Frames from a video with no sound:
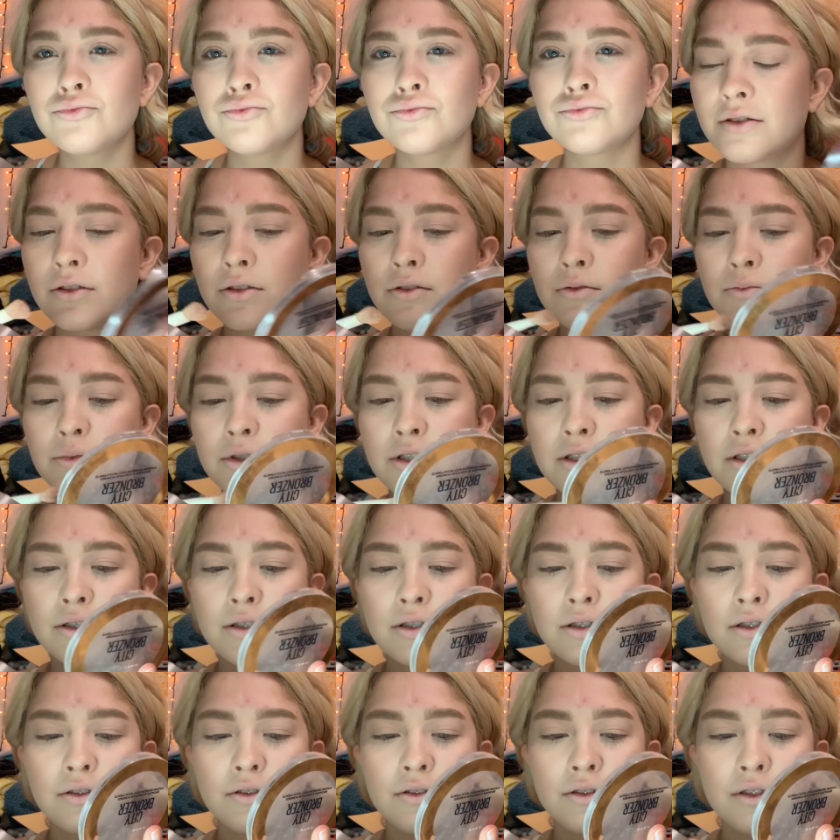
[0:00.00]
So
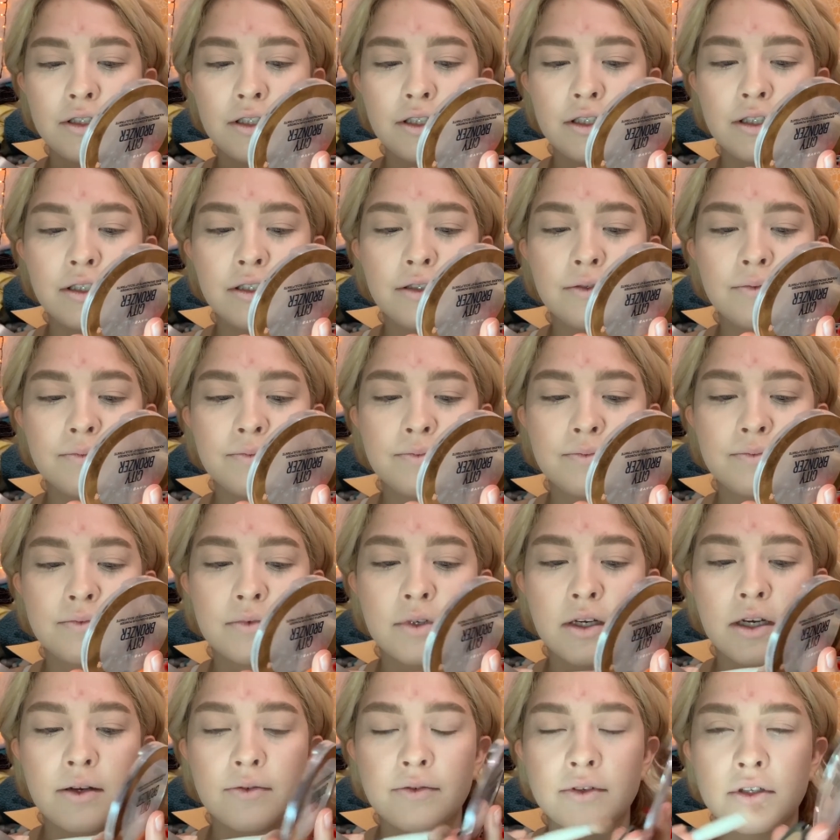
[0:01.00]
basically,
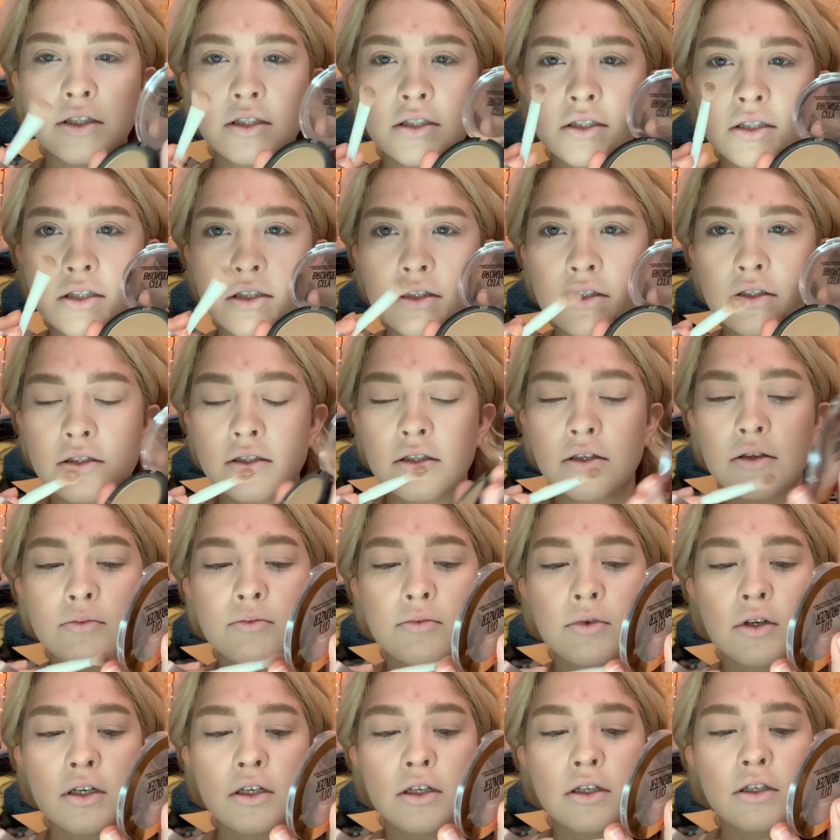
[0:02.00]
I'm going to take the same
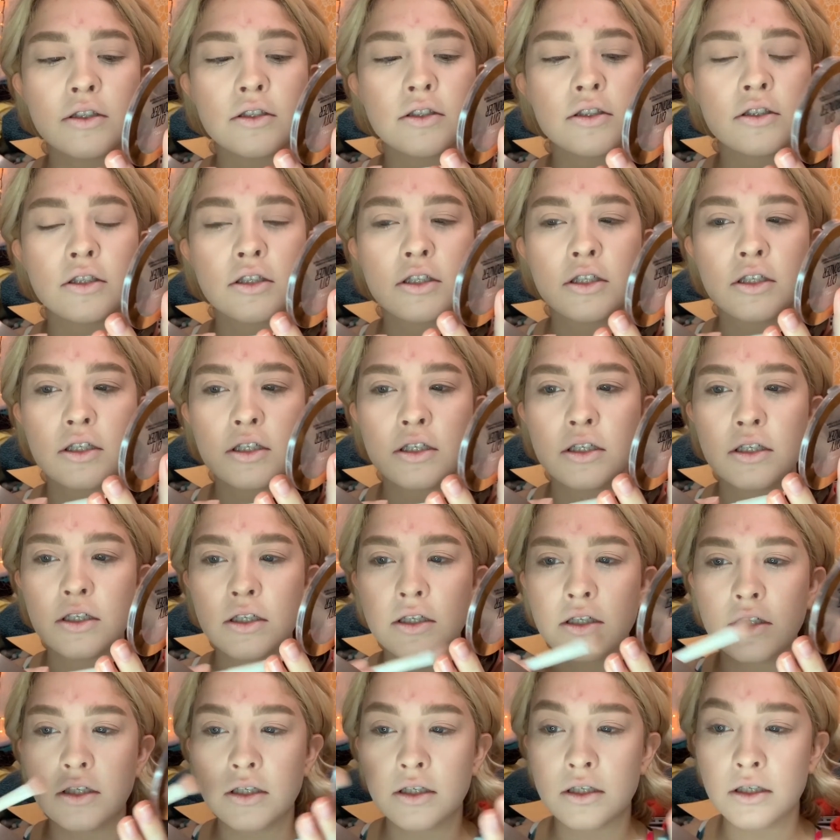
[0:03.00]
brush
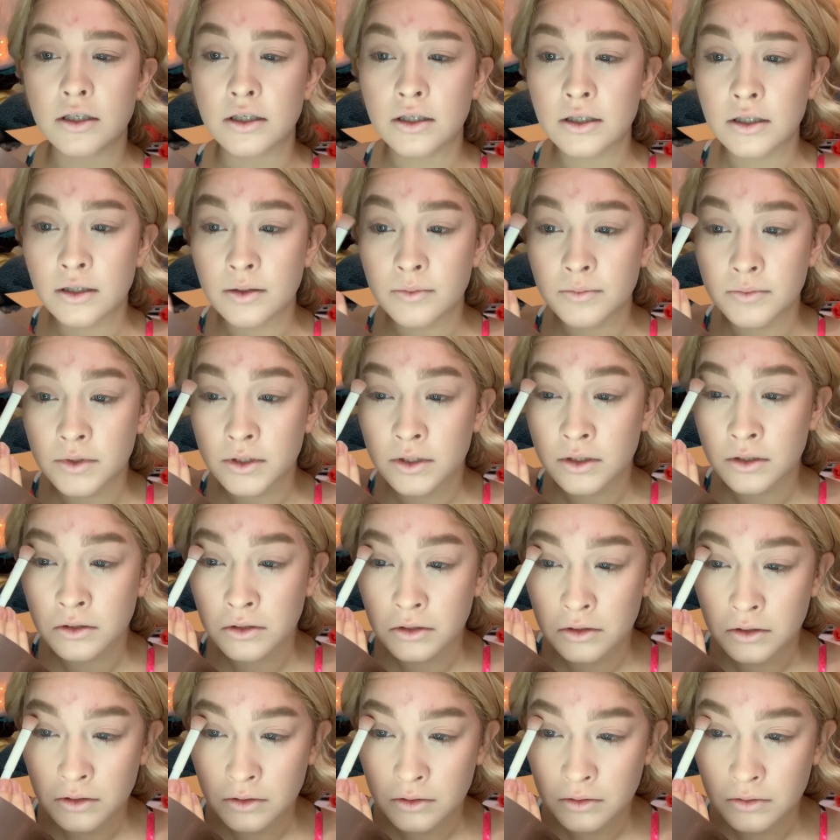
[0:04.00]
And I'm
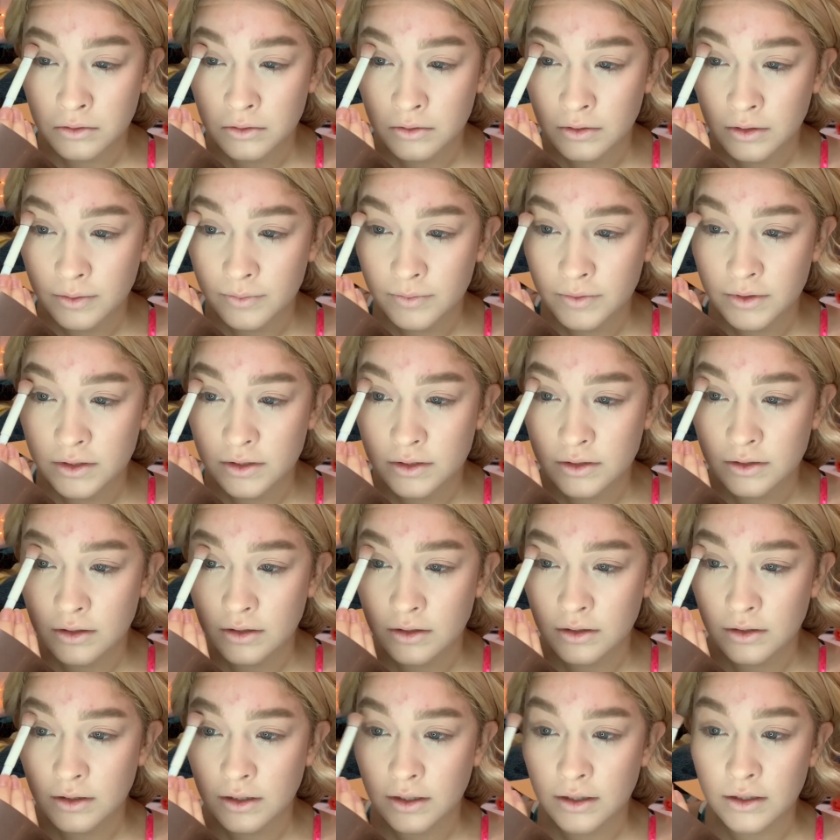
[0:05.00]
gonna
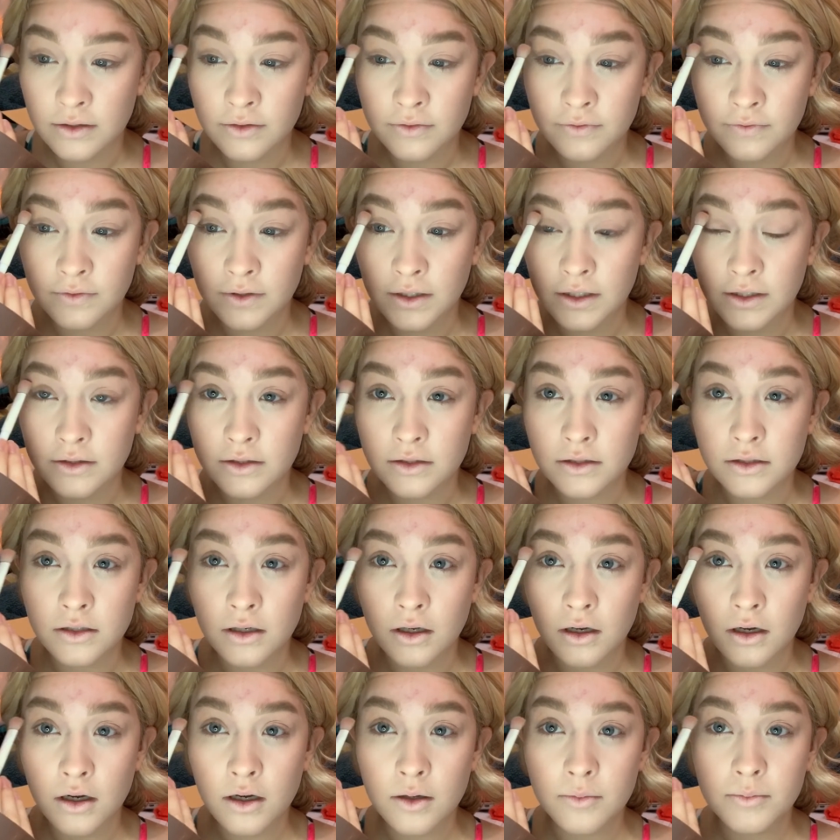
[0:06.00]
start kind of at the
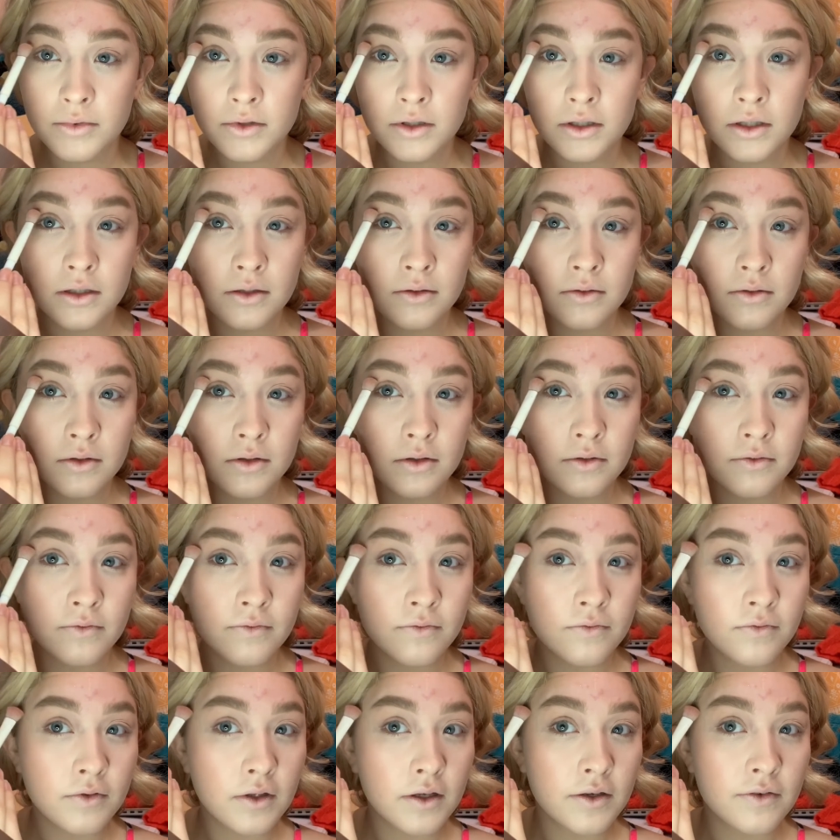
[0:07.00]
top,
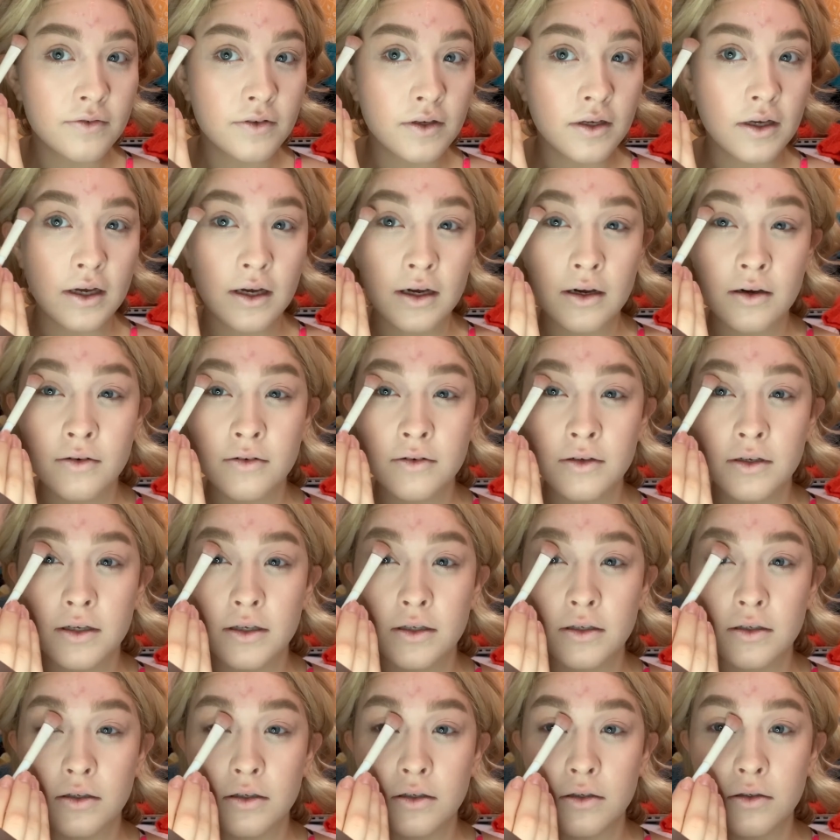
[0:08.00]
fluff it out,
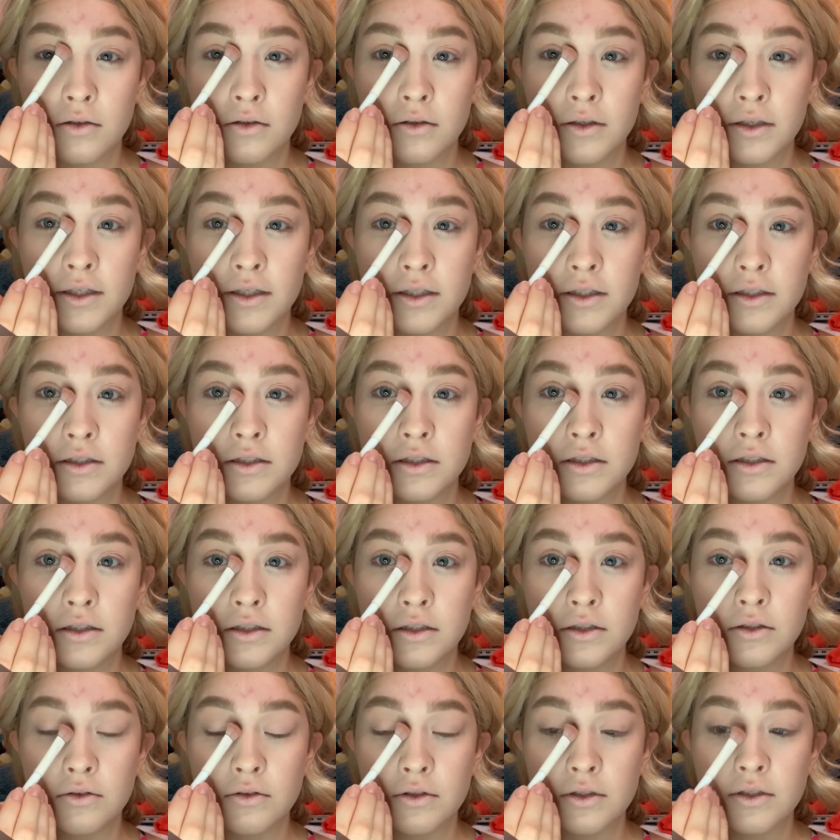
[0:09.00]
and go in
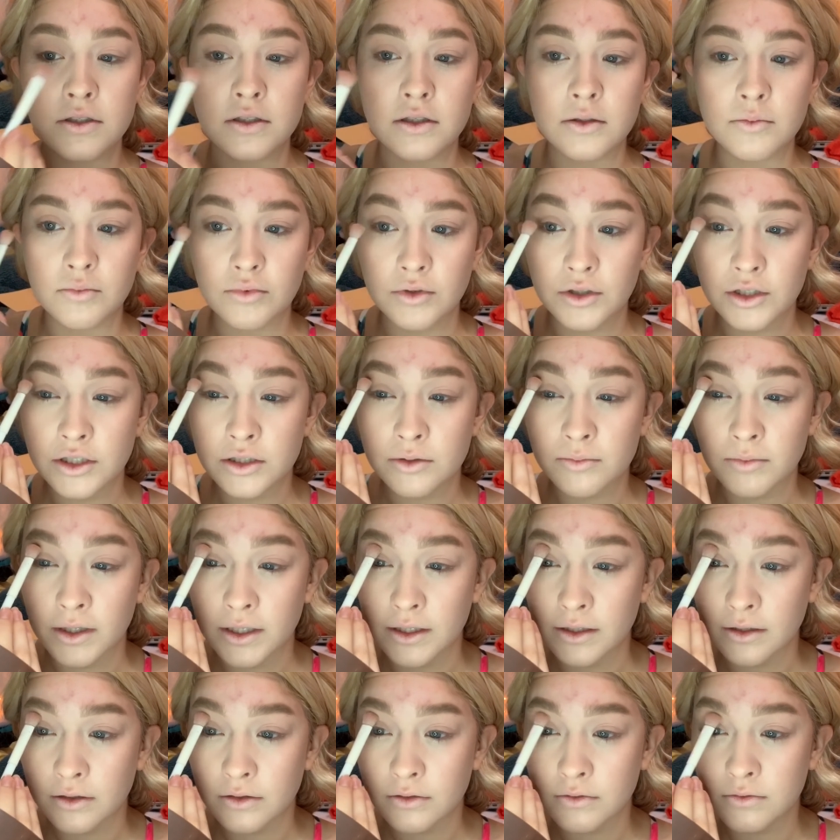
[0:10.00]
towards the bridge of my
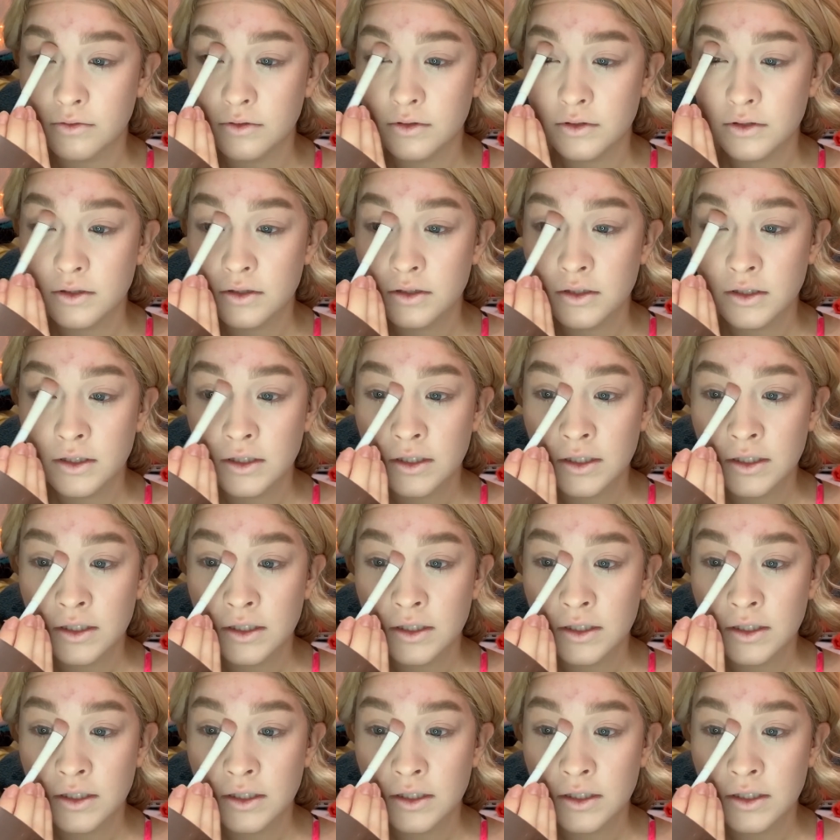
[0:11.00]
nose.